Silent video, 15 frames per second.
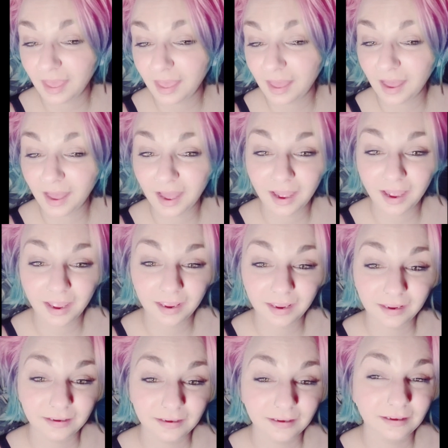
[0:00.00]

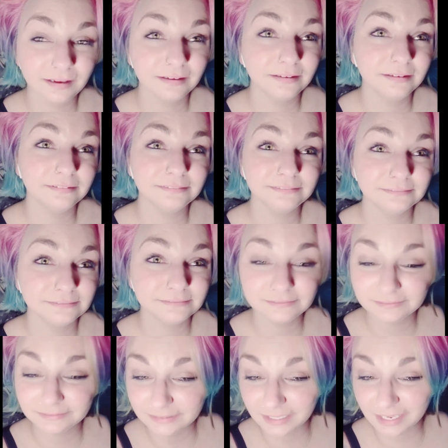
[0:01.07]
I
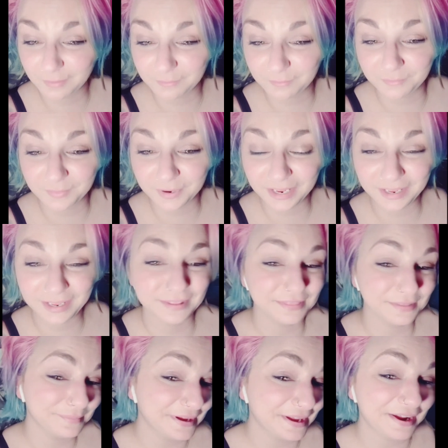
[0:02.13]
am in
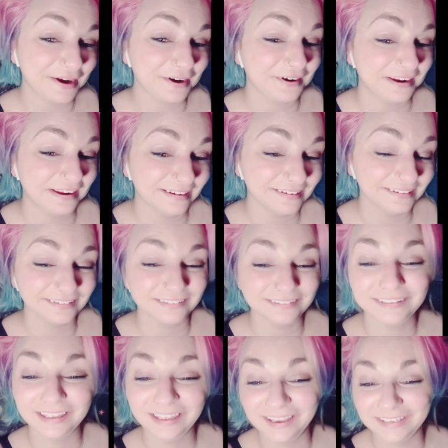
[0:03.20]
the Bay Area,
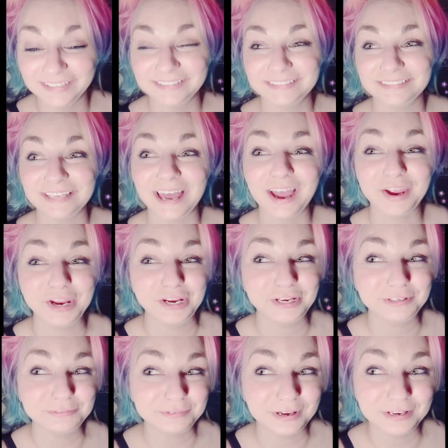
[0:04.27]
and
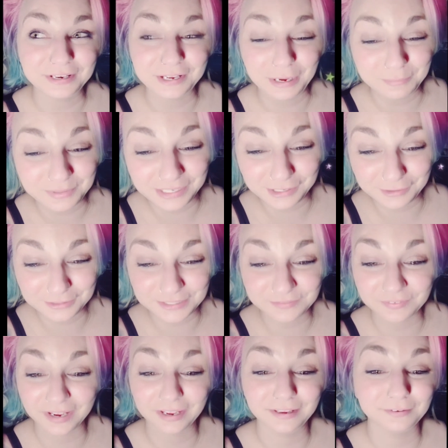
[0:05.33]
I run a company called
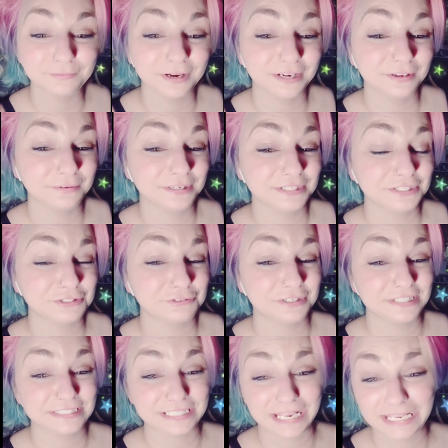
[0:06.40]
Deviant Rhino
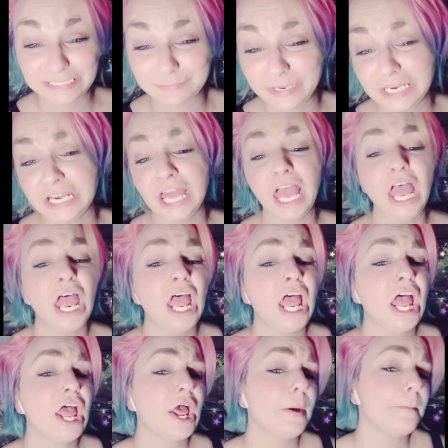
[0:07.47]
Industries that has made
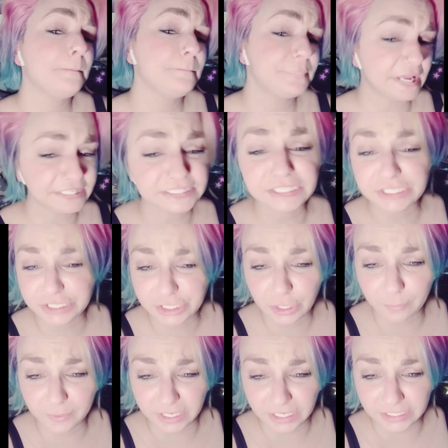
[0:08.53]
basically no
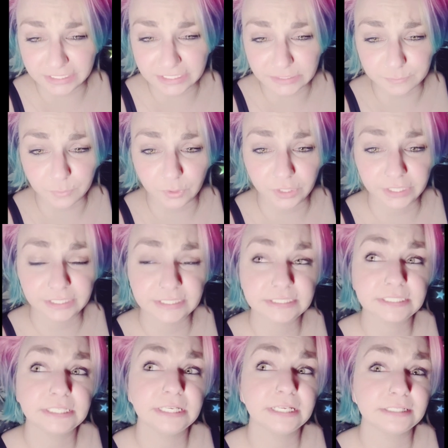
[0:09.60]
money at this
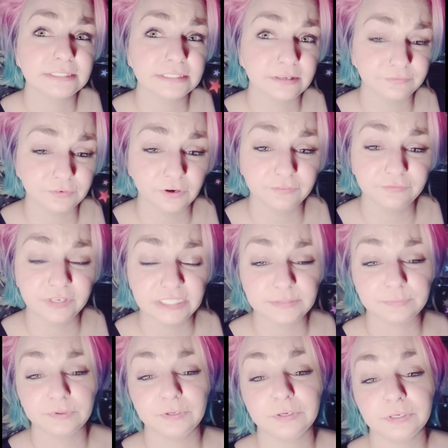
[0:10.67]
point, except for on
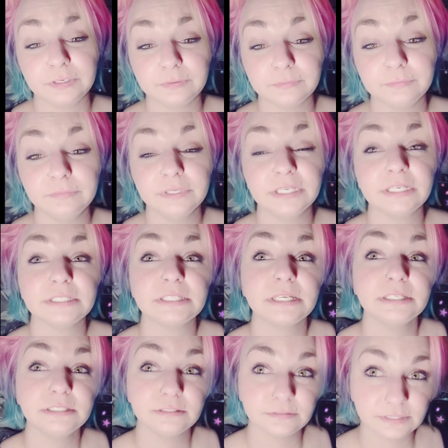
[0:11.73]
Facebook, because I
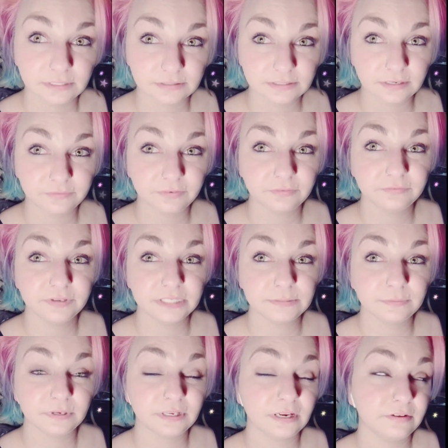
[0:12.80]
do sell stuff on
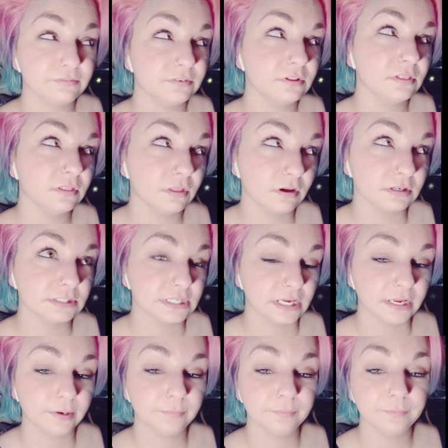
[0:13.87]
Facebook and have for a long
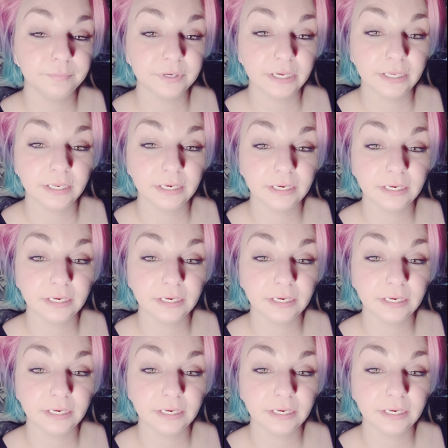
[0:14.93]
time. But